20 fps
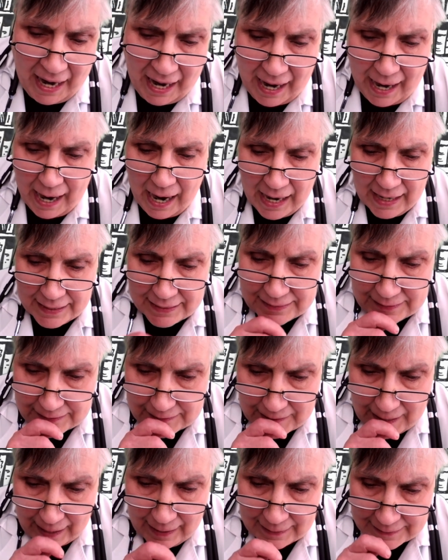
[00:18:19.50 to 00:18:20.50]

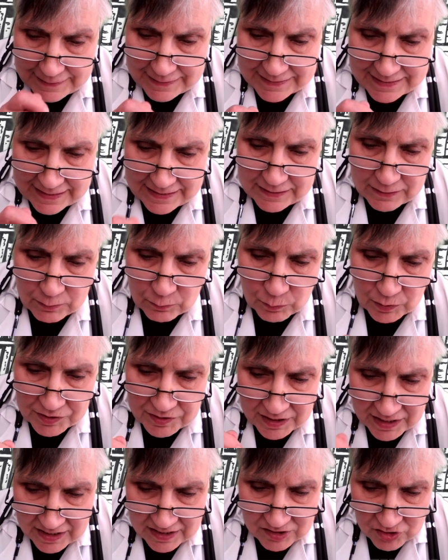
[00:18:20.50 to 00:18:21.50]
I deal with
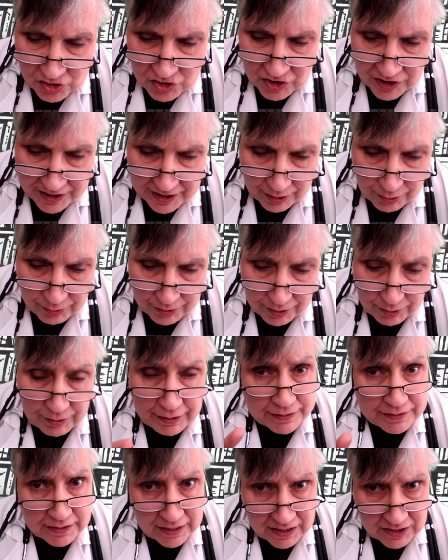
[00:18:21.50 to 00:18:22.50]
each terrier
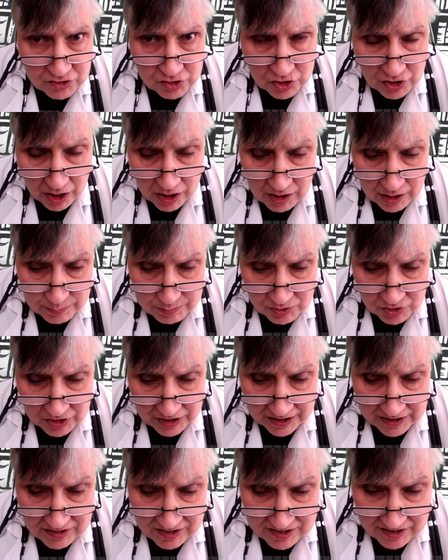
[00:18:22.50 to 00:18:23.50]
and each
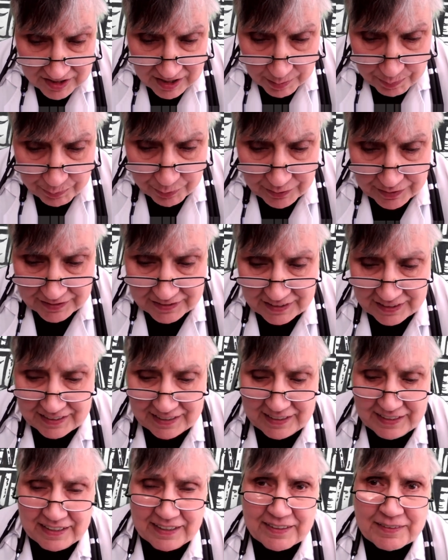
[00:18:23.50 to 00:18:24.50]
object
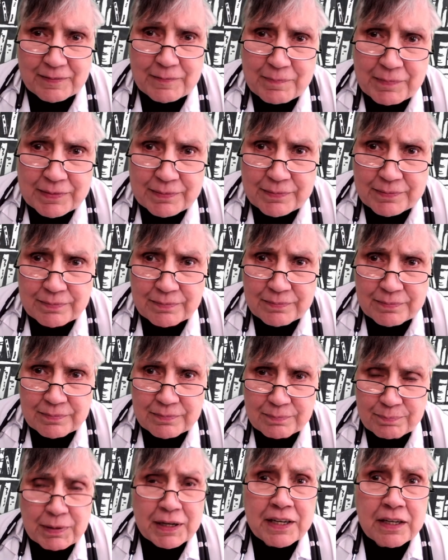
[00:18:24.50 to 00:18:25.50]
separately,
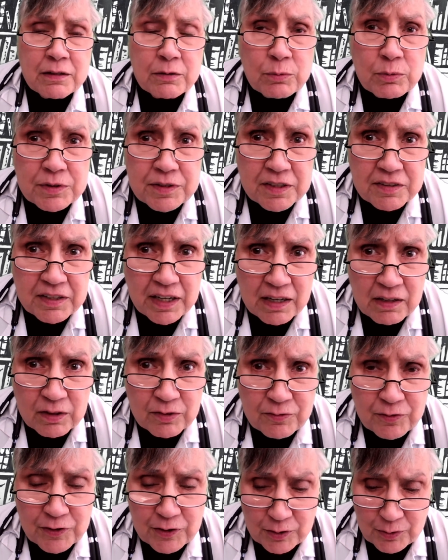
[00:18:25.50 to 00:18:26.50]
beginning with the
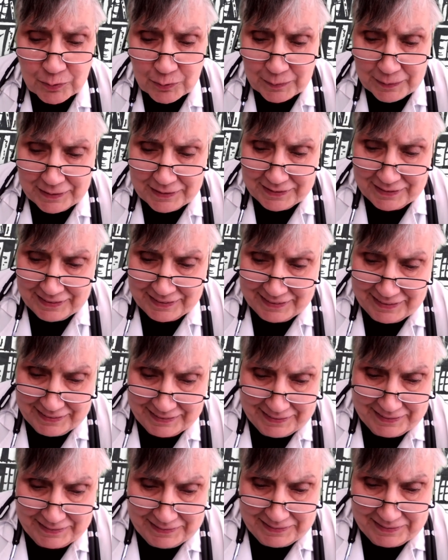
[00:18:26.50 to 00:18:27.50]
telephone,
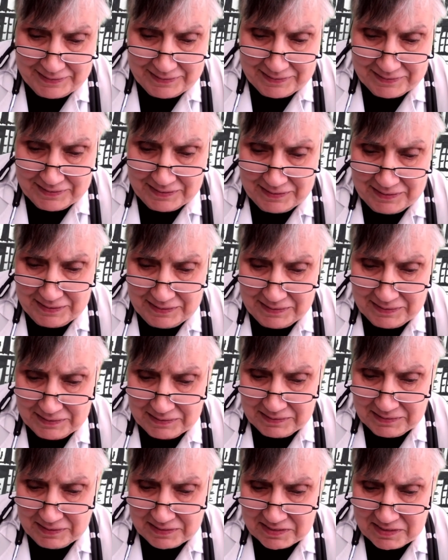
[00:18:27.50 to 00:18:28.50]
the
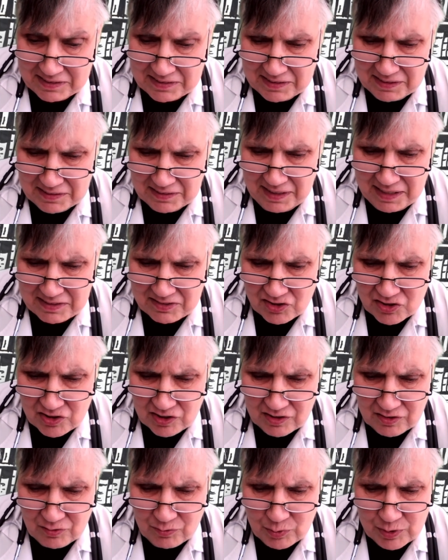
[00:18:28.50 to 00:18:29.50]

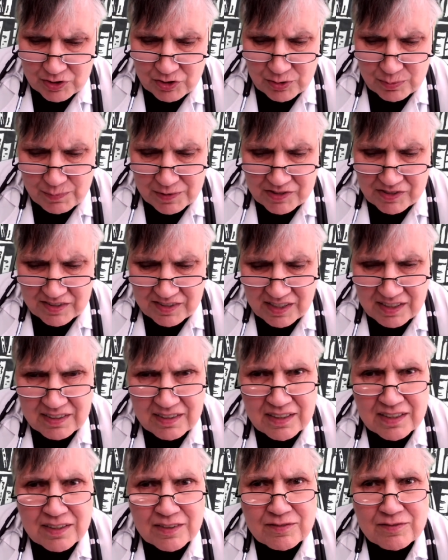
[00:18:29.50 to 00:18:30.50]
disconnection of which must
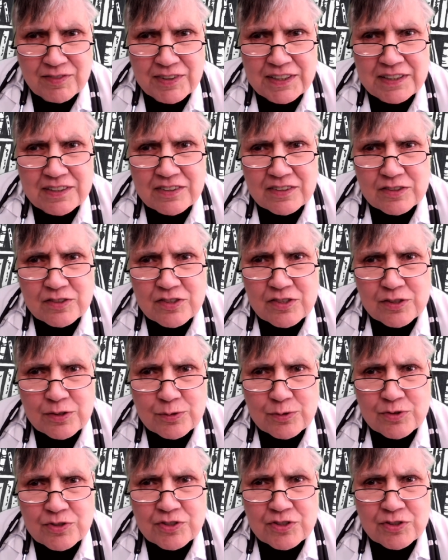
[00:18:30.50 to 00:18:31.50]
inconvenience you
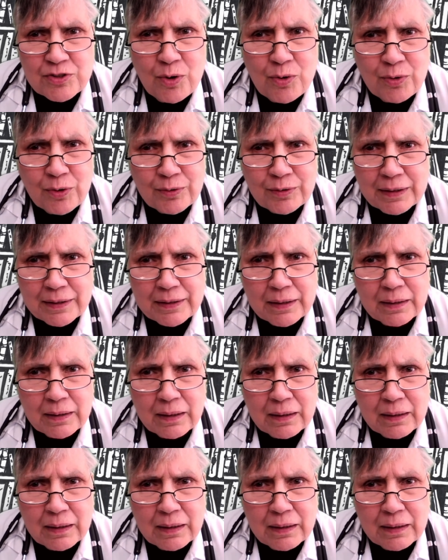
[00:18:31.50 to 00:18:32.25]
sorely.